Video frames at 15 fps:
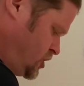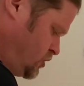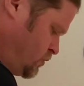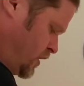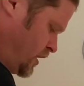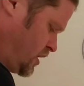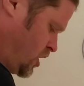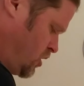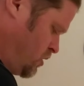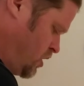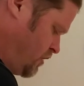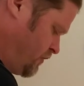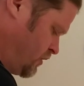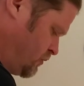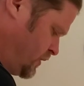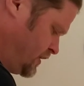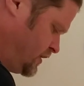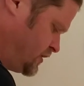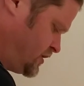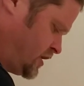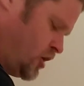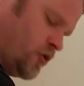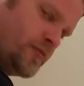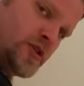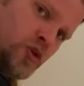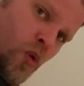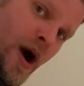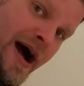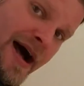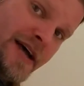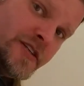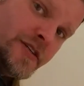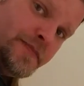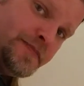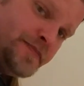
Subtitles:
you want to go over it with the soap twice.